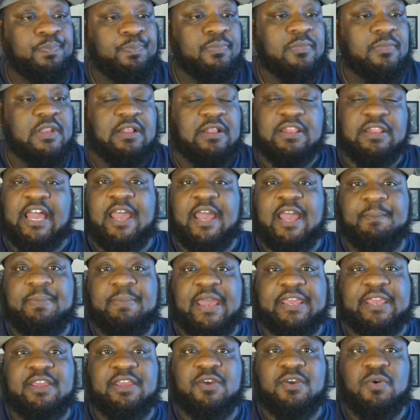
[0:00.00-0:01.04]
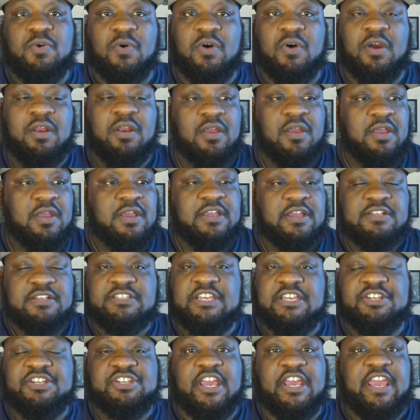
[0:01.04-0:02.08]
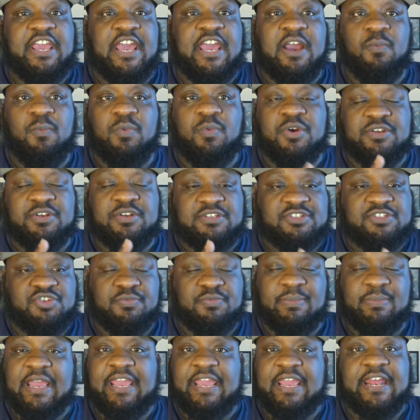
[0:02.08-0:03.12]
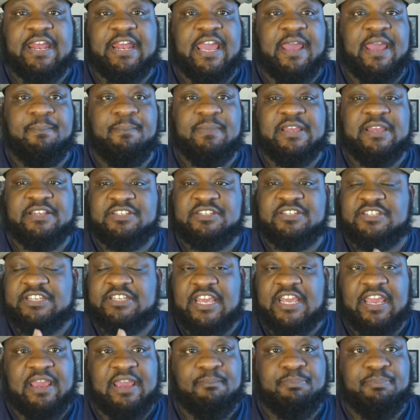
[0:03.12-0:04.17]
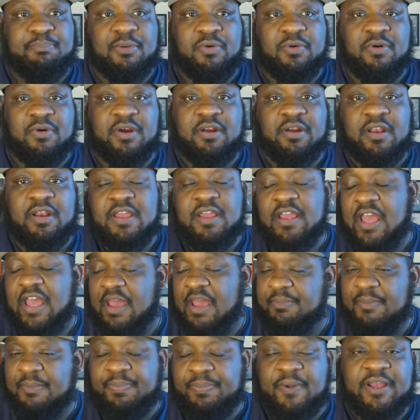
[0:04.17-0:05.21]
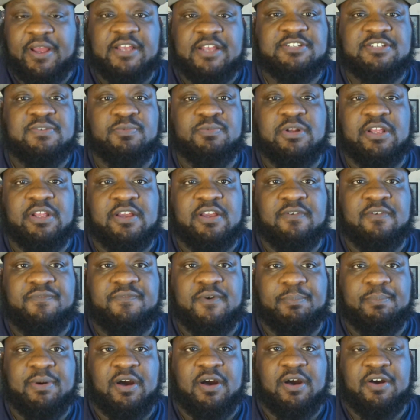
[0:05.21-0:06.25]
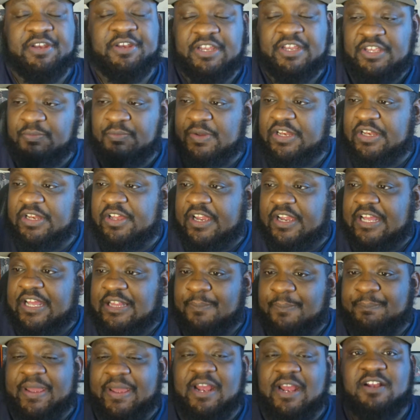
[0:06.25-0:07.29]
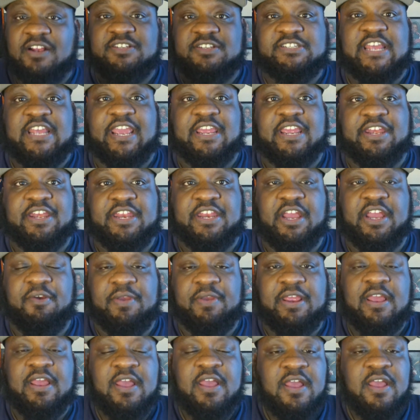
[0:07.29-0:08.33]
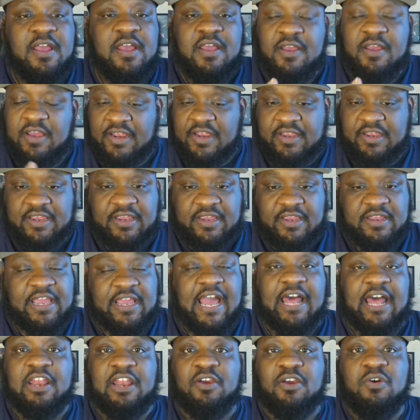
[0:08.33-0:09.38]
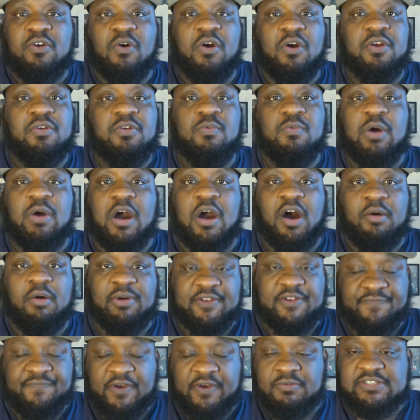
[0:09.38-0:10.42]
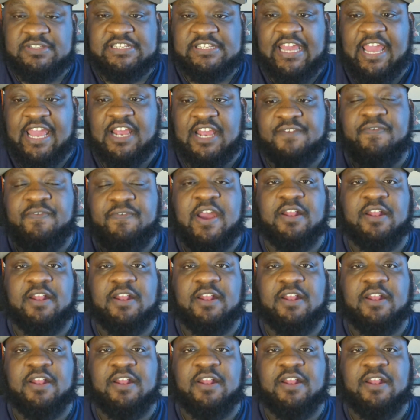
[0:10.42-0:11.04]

Linebacking core, TJ Edwards, Tremaine, Edmunds, Sam Bourne have been playing some really good football. Then you would look at the Bears secondary, Kyler Gordon, who I always felt was the X factor